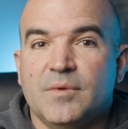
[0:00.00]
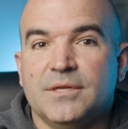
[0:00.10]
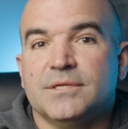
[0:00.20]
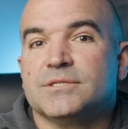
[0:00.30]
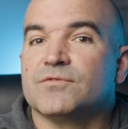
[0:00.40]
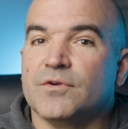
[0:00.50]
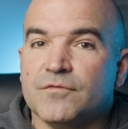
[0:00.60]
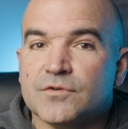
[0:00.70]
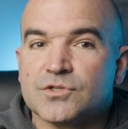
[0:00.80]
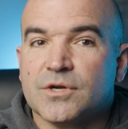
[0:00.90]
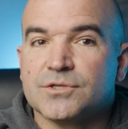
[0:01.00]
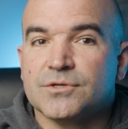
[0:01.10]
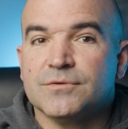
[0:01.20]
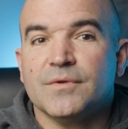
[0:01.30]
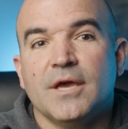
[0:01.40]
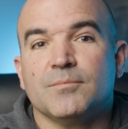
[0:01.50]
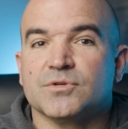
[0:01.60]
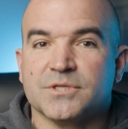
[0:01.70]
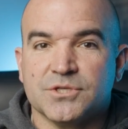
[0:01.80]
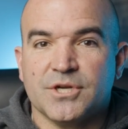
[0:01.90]
maintenance for infrastructure and
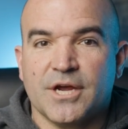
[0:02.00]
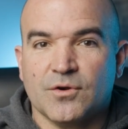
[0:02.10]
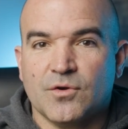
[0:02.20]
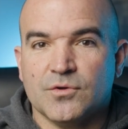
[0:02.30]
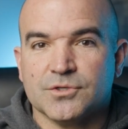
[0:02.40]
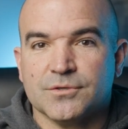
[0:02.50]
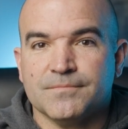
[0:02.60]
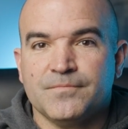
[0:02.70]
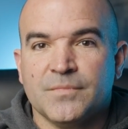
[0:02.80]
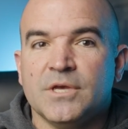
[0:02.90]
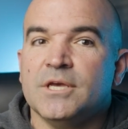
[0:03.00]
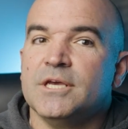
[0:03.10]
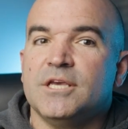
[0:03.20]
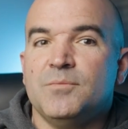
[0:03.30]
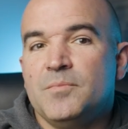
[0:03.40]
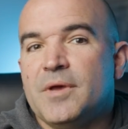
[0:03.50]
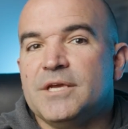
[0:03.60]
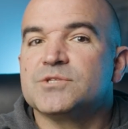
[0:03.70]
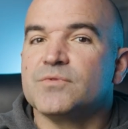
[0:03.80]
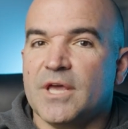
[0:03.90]
precision agriculture. Keeping
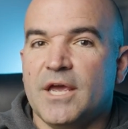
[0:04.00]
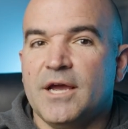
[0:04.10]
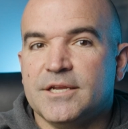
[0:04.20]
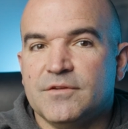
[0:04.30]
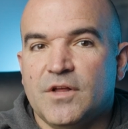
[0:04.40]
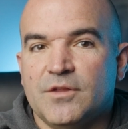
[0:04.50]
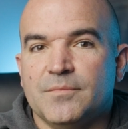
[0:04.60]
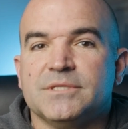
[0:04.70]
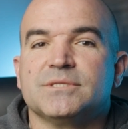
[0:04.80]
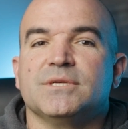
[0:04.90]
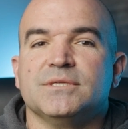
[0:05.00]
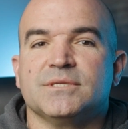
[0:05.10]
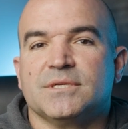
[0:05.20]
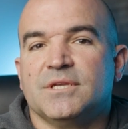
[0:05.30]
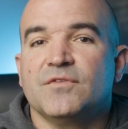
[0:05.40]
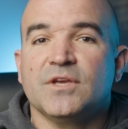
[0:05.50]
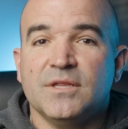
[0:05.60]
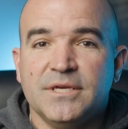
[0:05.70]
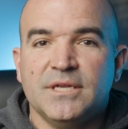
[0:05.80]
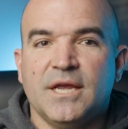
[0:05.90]
pace with AI developments can
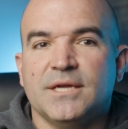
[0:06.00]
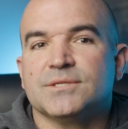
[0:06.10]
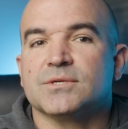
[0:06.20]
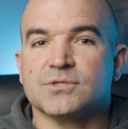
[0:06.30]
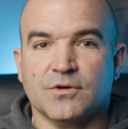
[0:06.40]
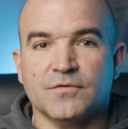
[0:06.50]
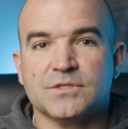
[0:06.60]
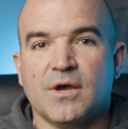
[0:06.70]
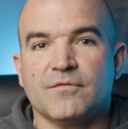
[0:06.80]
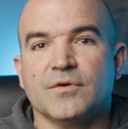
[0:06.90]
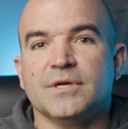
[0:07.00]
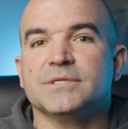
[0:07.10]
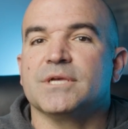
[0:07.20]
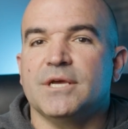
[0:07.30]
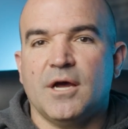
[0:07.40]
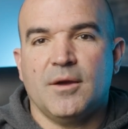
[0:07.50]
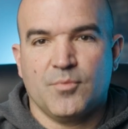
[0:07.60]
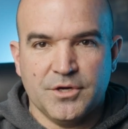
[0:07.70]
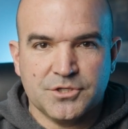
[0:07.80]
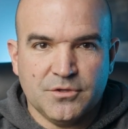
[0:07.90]
significantly enhance service offerings and
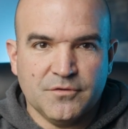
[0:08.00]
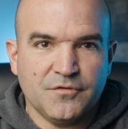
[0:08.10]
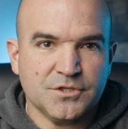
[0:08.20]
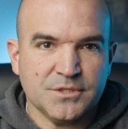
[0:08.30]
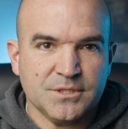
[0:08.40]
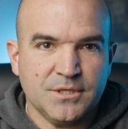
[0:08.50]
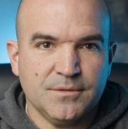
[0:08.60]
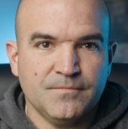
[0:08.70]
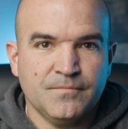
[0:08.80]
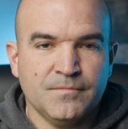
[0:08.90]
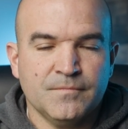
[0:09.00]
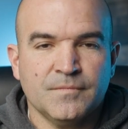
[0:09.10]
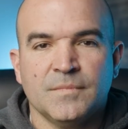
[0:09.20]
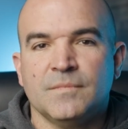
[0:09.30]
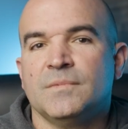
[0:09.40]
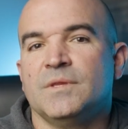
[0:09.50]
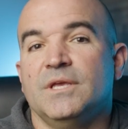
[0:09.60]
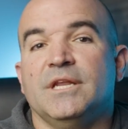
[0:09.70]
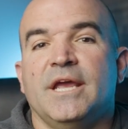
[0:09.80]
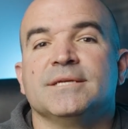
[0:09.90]
operational efficiency.
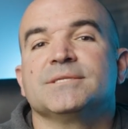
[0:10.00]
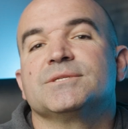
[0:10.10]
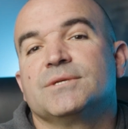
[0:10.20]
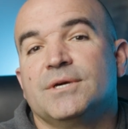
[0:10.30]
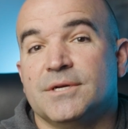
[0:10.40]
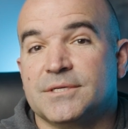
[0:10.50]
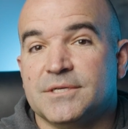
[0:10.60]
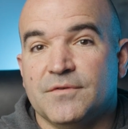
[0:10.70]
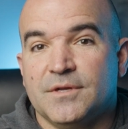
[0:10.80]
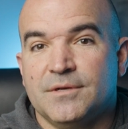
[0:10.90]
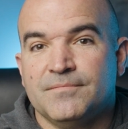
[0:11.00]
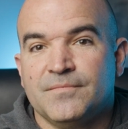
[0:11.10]
Enhanced connectivity.